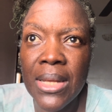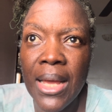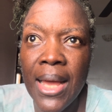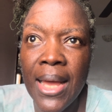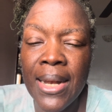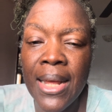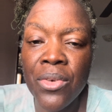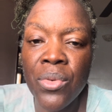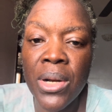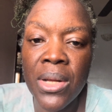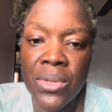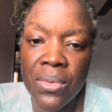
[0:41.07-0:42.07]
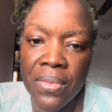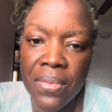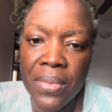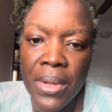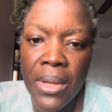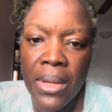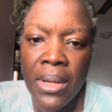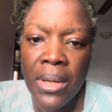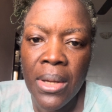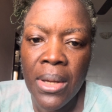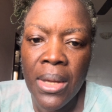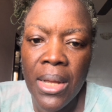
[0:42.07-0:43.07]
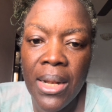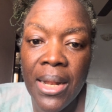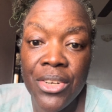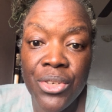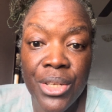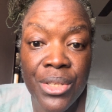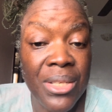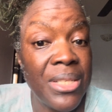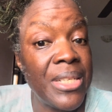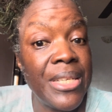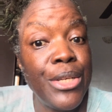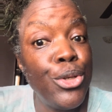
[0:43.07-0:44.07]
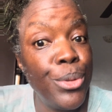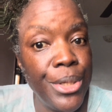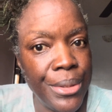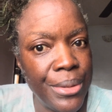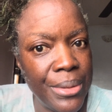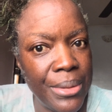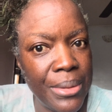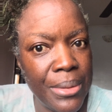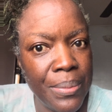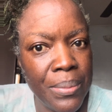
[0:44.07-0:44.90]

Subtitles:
And I'd run out of electricity units.